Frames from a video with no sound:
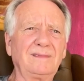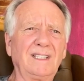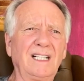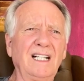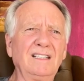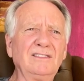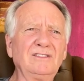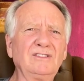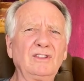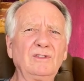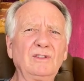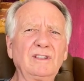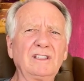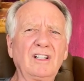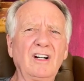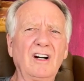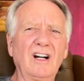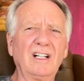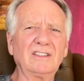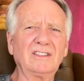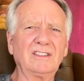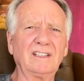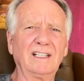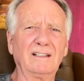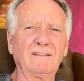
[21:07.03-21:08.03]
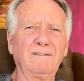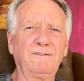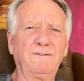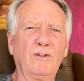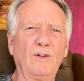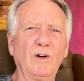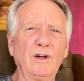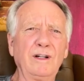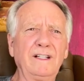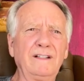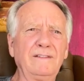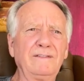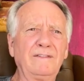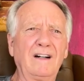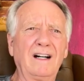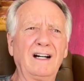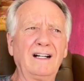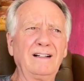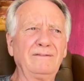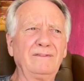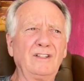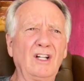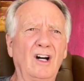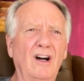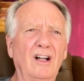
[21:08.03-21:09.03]
And so it cost like
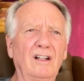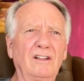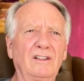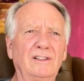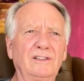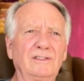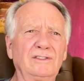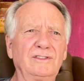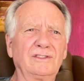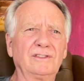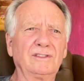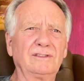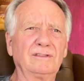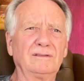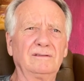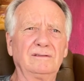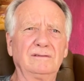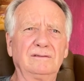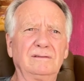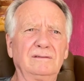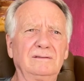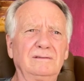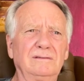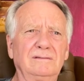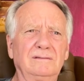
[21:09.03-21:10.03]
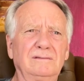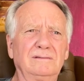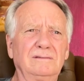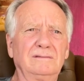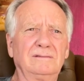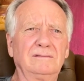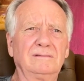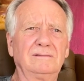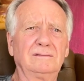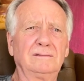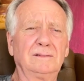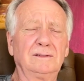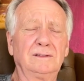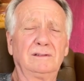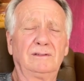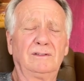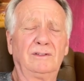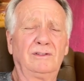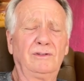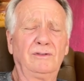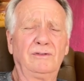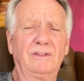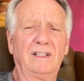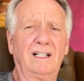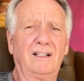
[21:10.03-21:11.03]
$45.
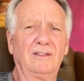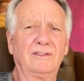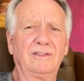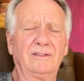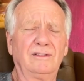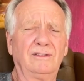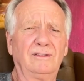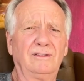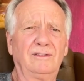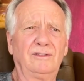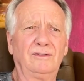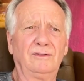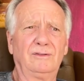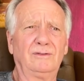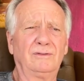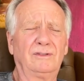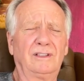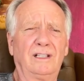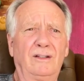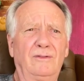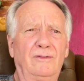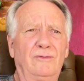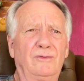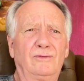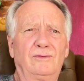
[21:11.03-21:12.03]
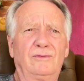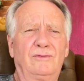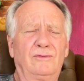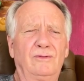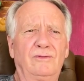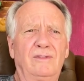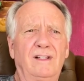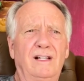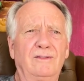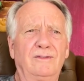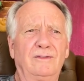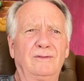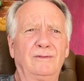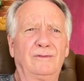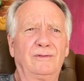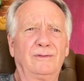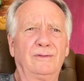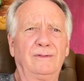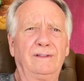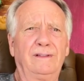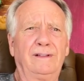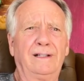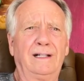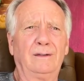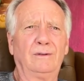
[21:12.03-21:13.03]
2002,
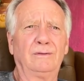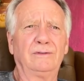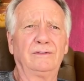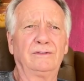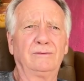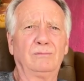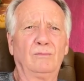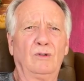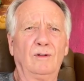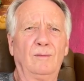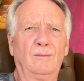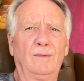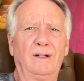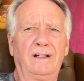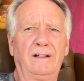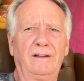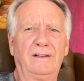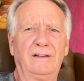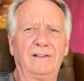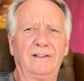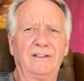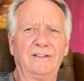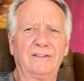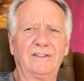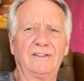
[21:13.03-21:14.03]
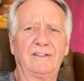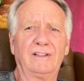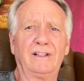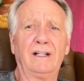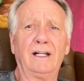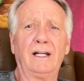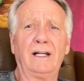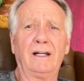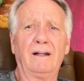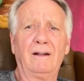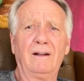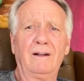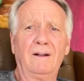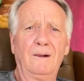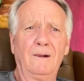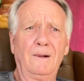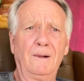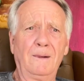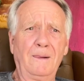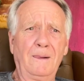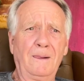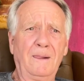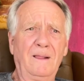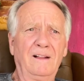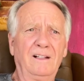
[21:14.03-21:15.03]
2003, that was more money than it is today,
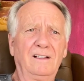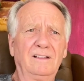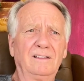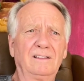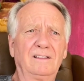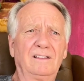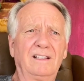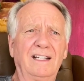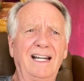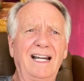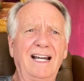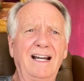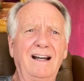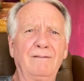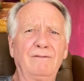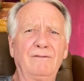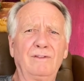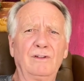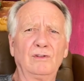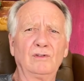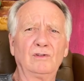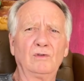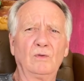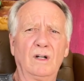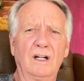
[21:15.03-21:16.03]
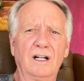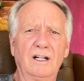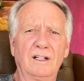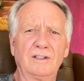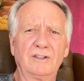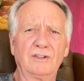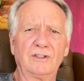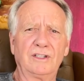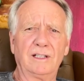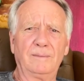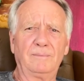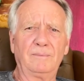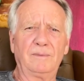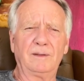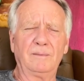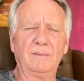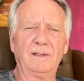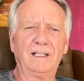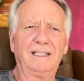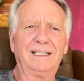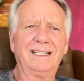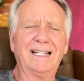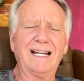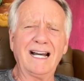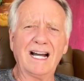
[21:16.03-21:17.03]
to have those wires shipped to
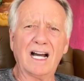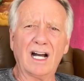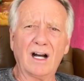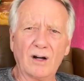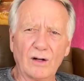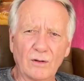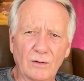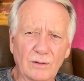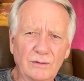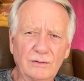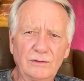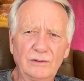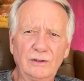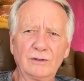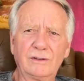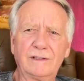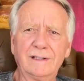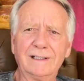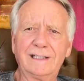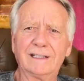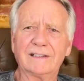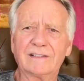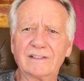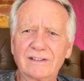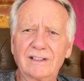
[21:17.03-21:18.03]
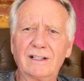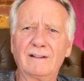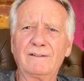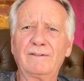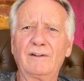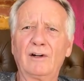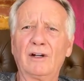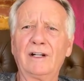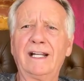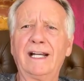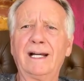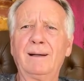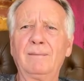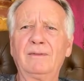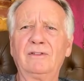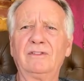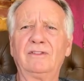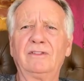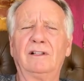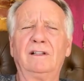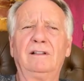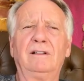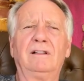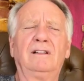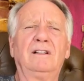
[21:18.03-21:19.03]
me. Now you can get stuff on
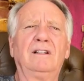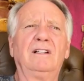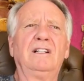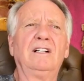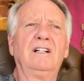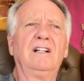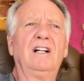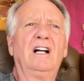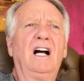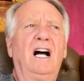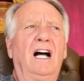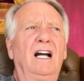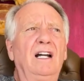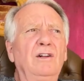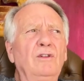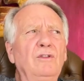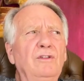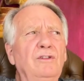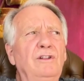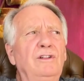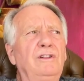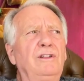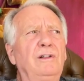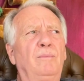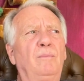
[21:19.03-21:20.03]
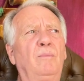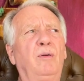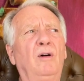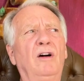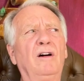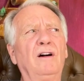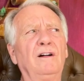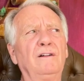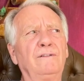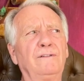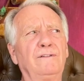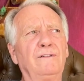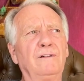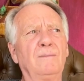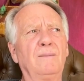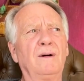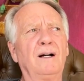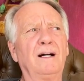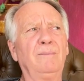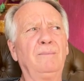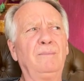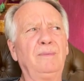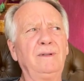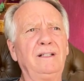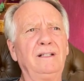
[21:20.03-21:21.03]
Amazon. I ordered a part for
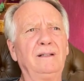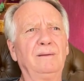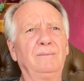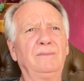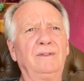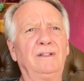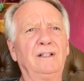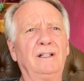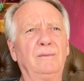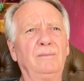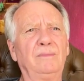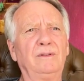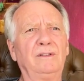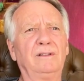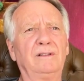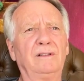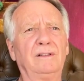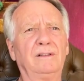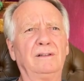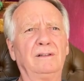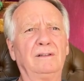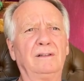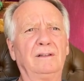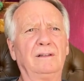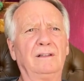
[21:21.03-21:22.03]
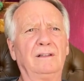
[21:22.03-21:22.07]
my BMW.